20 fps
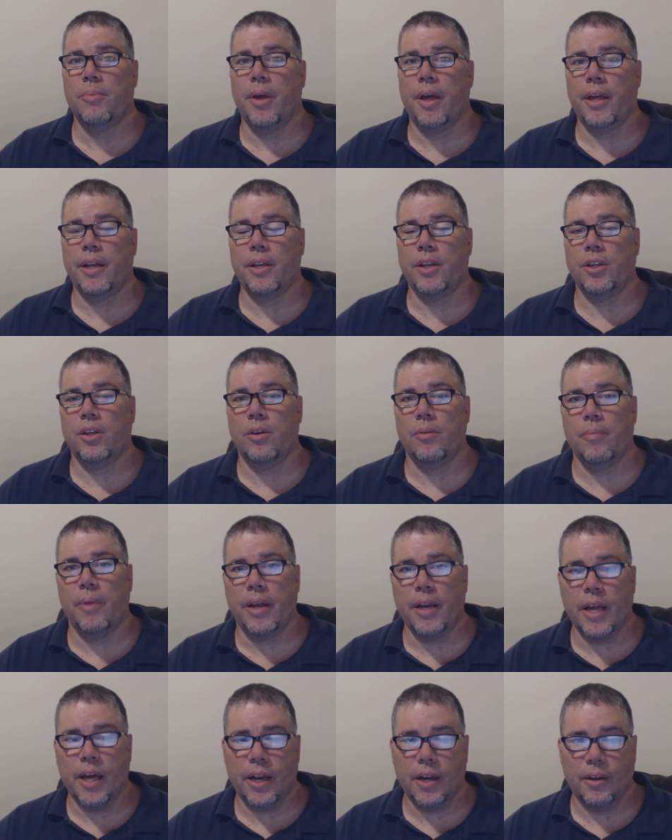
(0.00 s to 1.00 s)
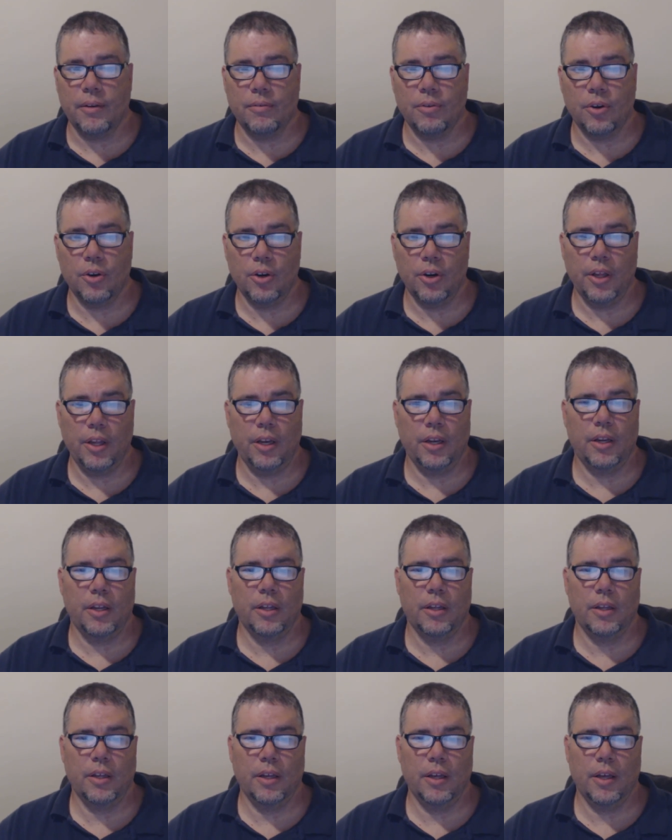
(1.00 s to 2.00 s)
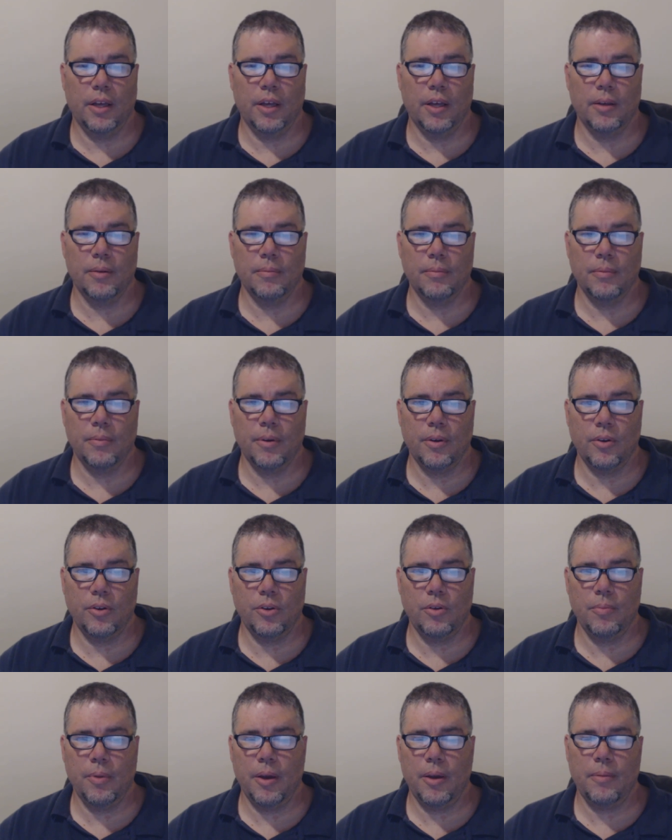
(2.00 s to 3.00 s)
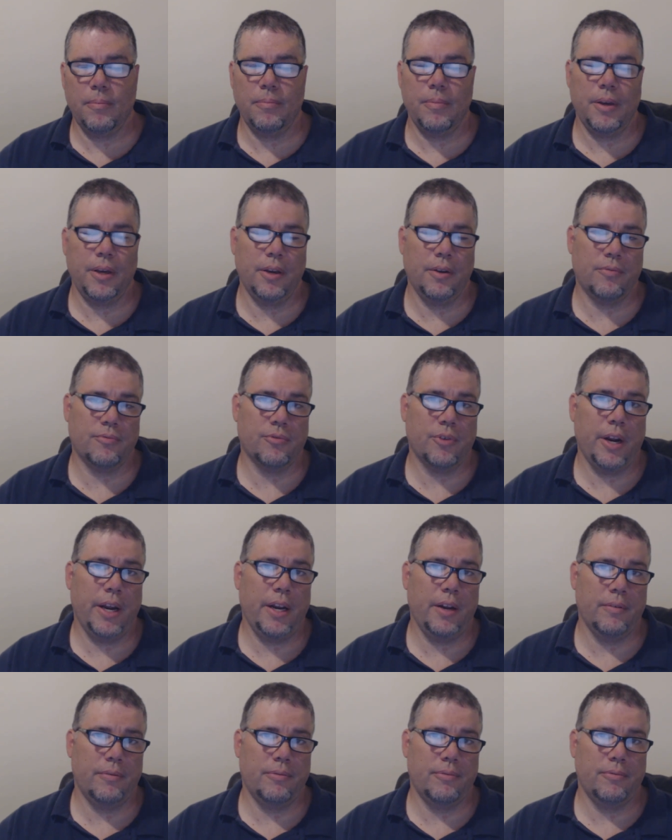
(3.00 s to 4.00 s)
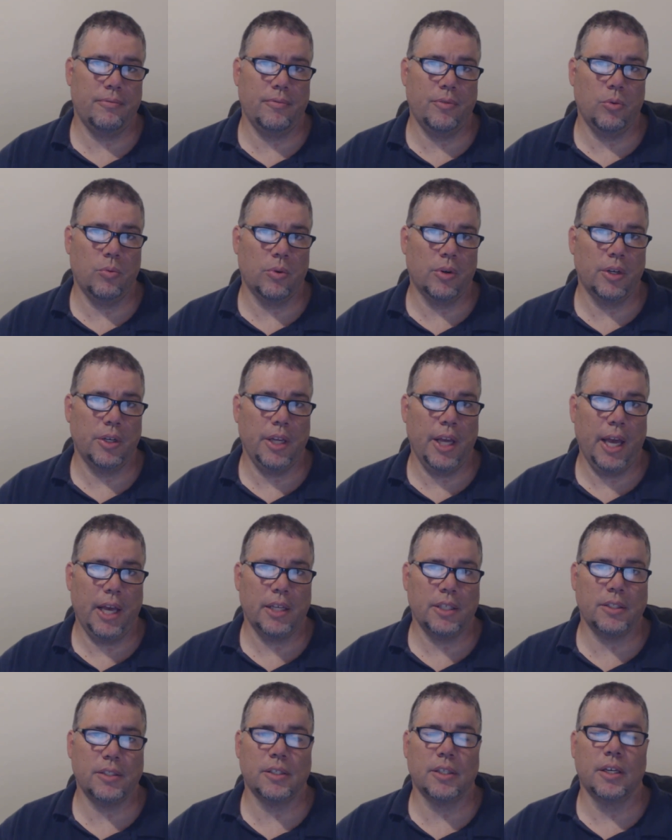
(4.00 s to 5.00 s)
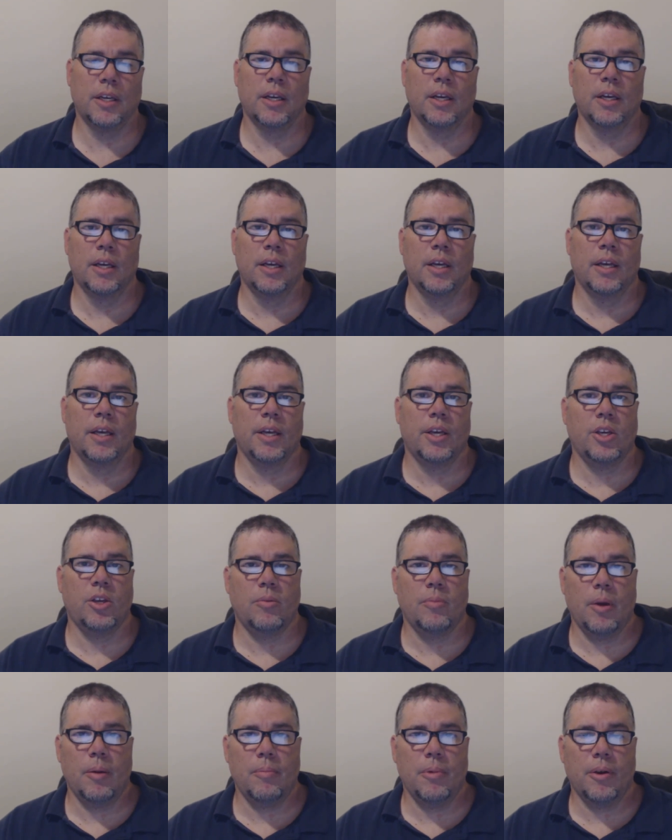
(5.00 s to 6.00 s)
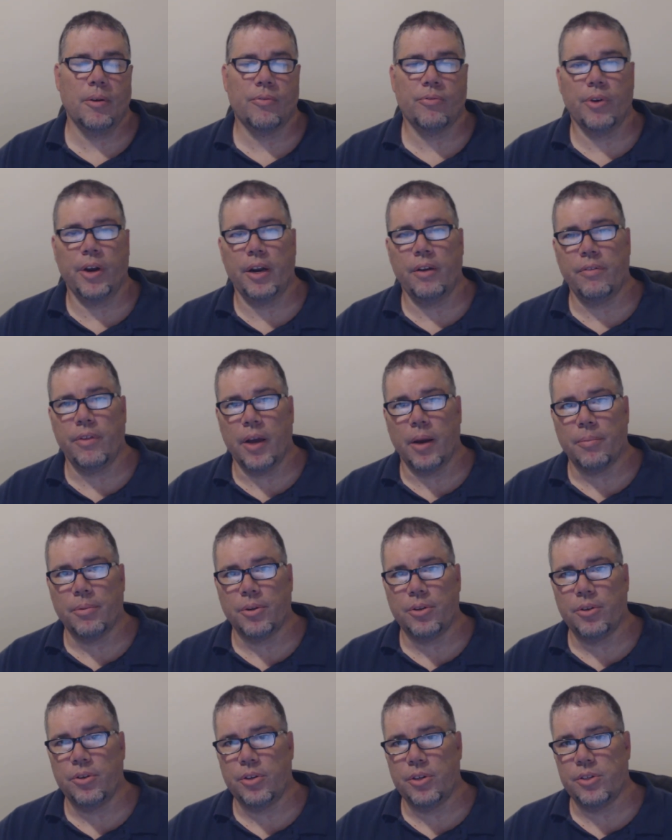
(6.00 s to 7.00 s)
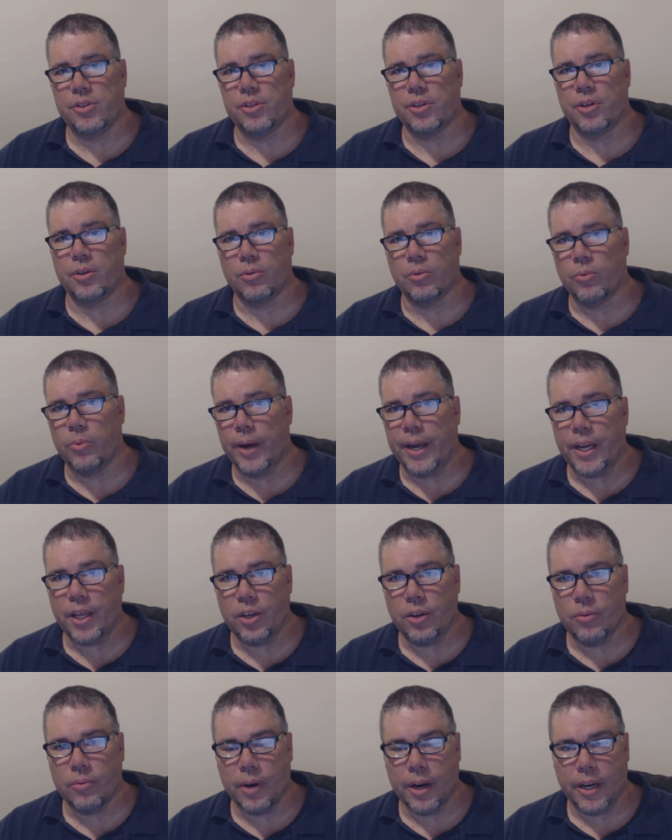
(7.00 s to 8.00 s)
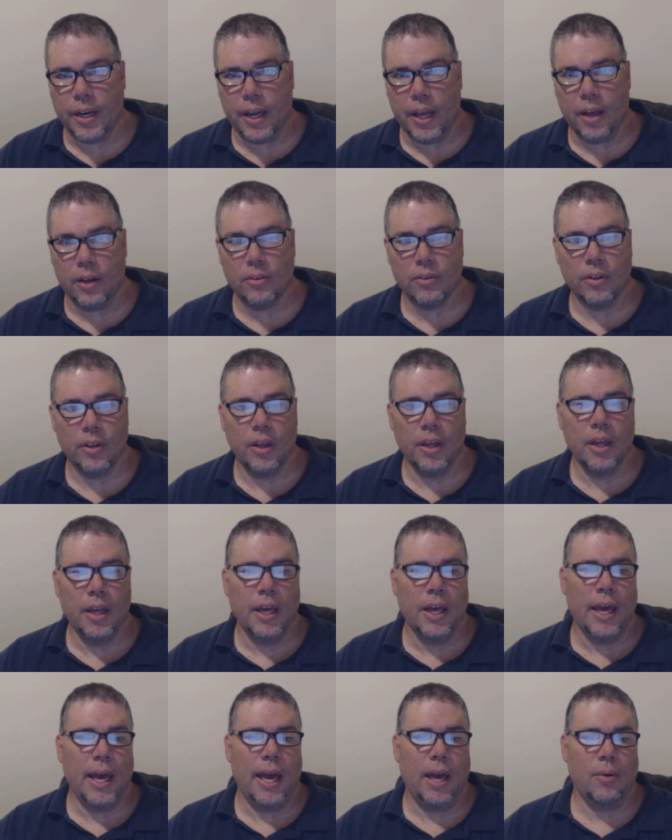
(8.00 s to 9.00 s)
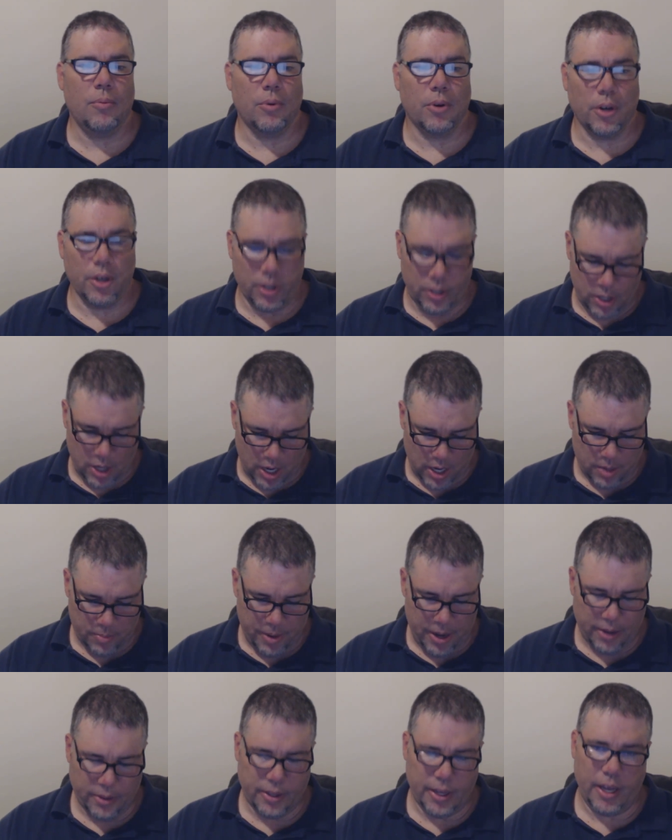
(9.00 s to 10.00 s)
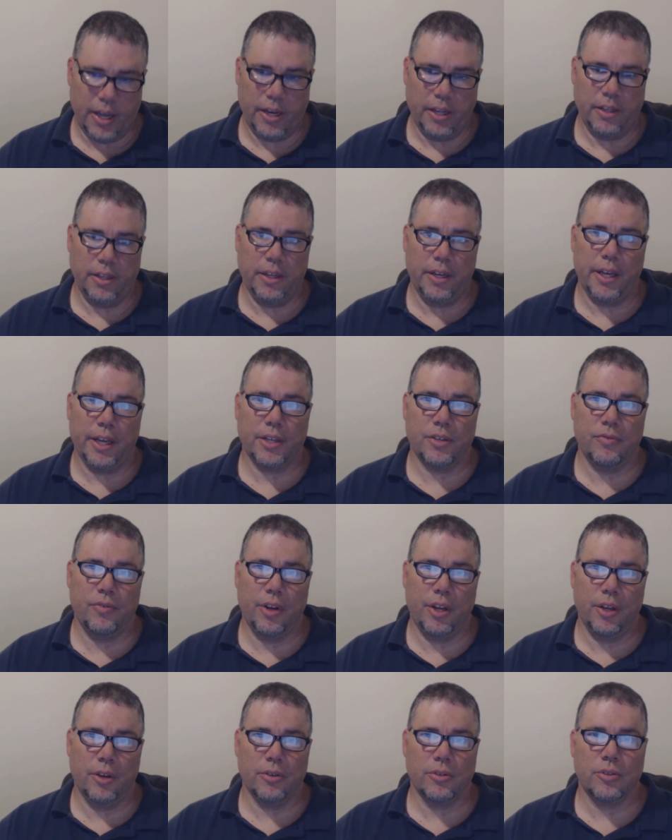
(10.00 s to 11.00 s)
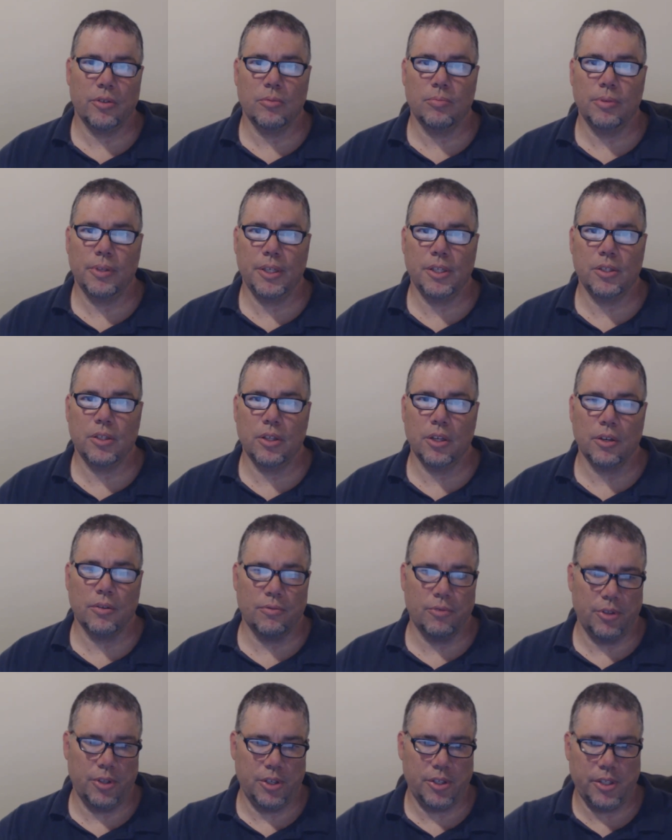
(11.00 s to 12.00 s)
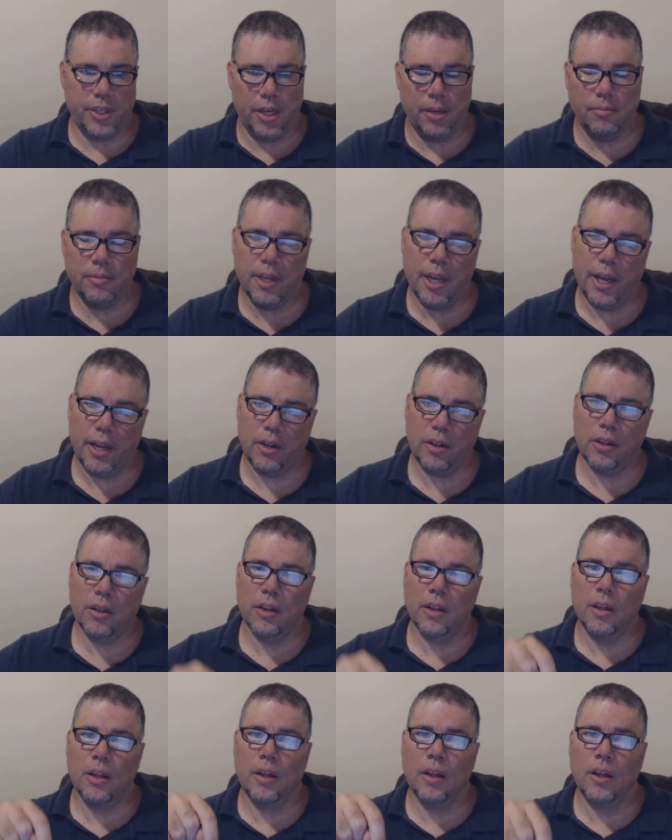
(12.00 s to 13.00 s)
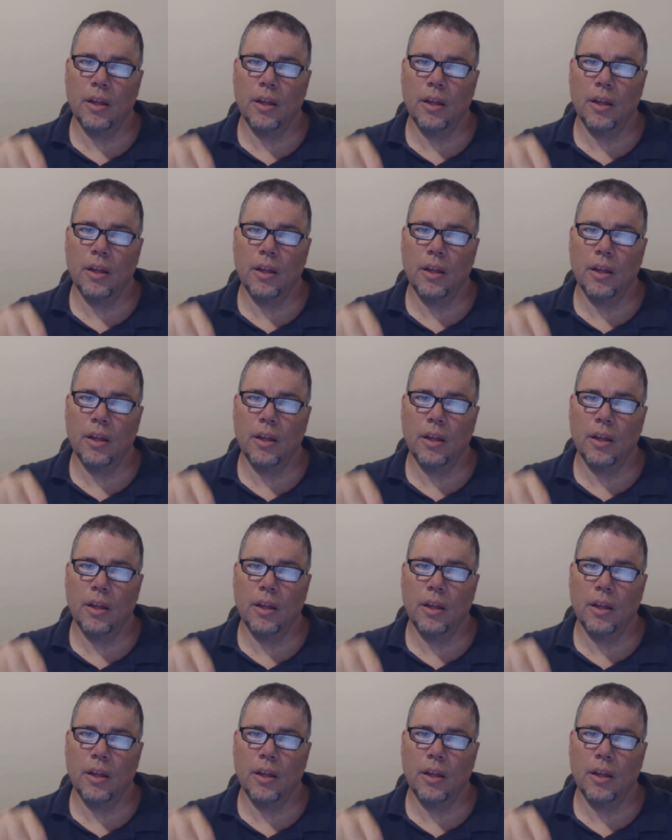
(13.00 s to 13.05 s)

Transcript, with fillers: but you may not have heard it. Um, you may be afraid of the word yes. You may be afraid of the opportunities that are awaiting you right now. And we're going to talk about that in the next video. So please look for the same title